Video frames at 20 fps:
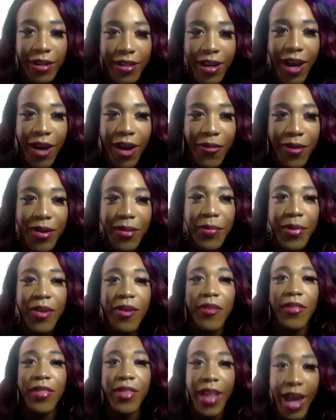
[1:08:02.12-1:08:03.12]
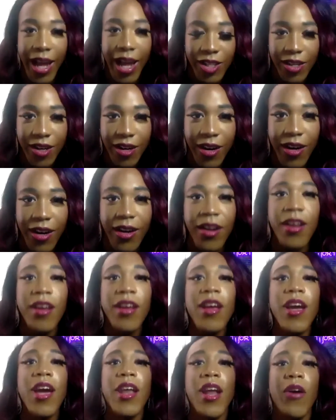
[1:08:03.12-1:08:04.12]
I want to be on that chart,
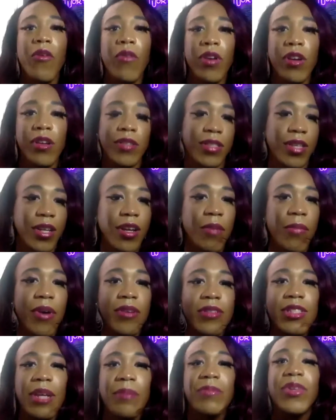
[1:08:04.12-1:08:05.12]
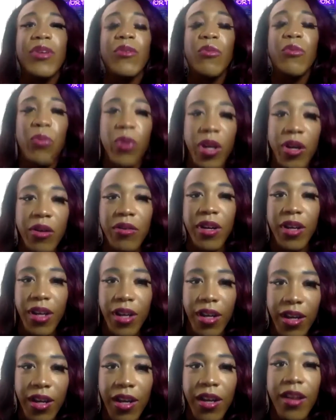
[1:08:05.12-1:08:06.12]
and I want to sing about something real
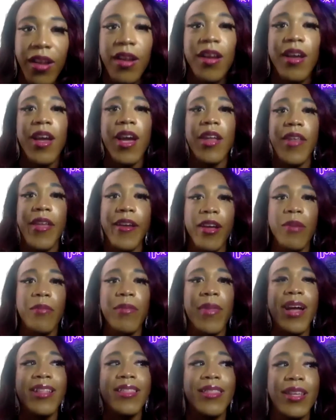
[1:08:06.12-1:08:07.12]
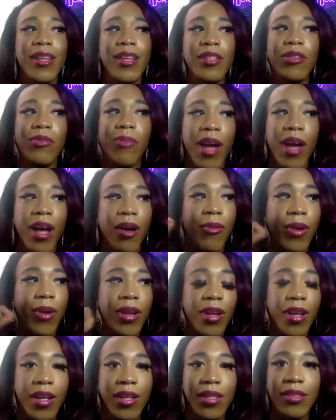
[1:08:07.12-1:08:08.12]
good, and they can be like, this drag queen
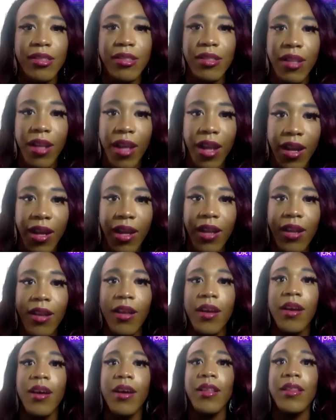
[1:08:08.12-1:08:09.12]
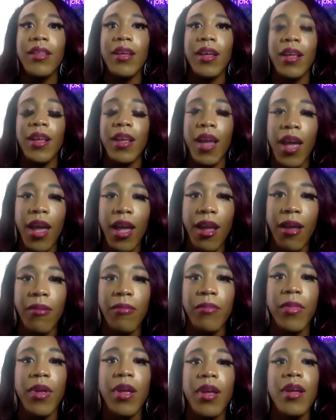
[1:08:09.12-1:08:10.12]
is slaying the
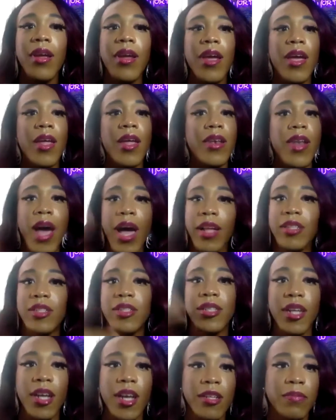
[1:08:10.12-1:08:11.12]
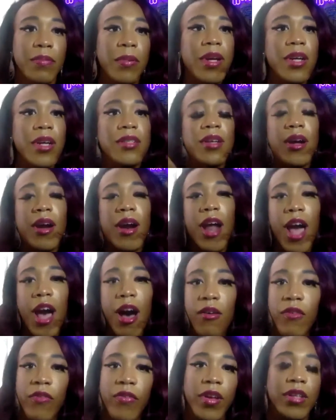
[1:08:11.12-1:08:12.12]
game, and not just because of her
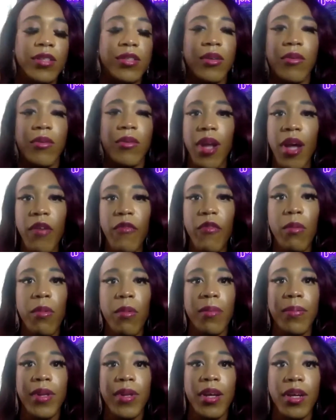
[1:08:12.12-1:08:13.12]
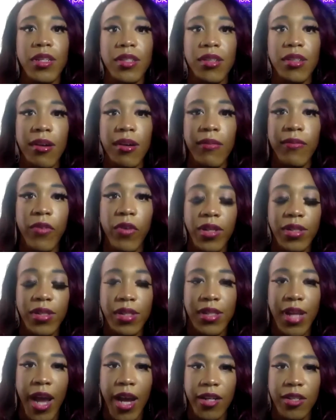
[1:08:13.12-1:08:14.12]
outfits or whatever, but because her voice
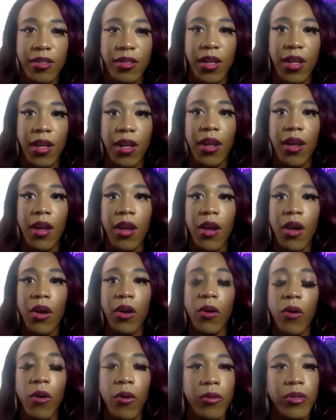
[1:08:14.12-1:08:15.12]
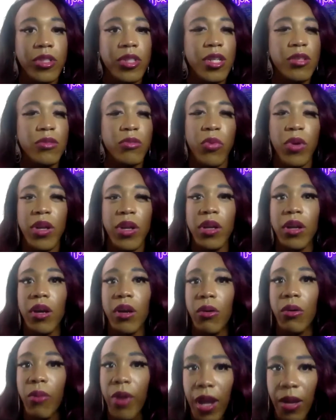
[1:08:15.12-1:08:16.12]
is actually cool. She's winning a
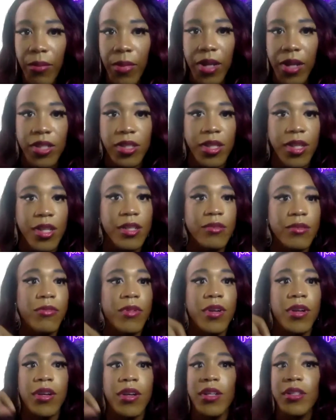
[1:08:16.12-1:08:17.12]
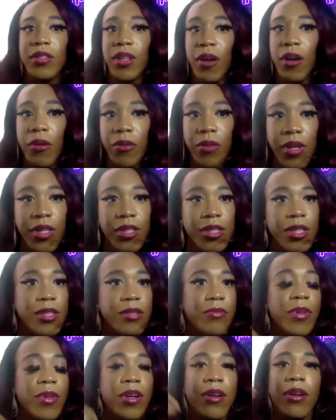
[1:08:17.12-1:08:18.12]
Grammy. She's winning a Tony. She's
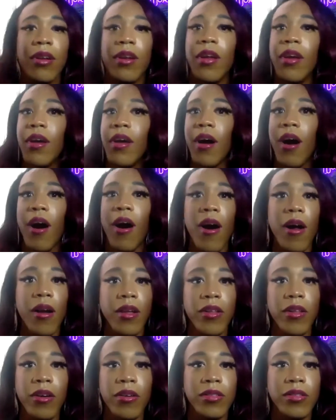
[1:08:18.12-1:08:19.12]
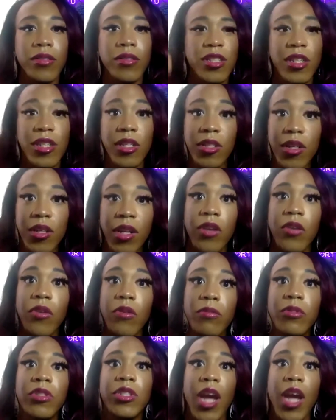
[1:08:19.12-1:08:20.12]
winning all of those things. She's in a new
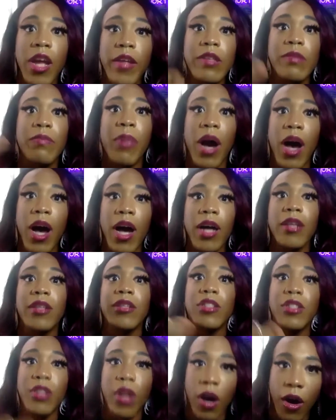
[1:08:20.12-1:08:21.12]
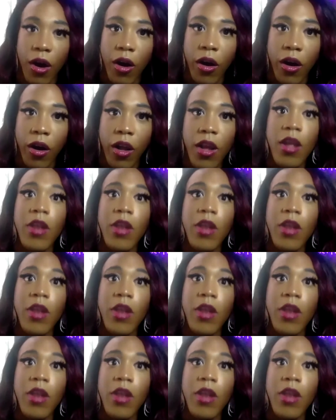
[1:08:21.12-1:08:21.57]
James Bond song.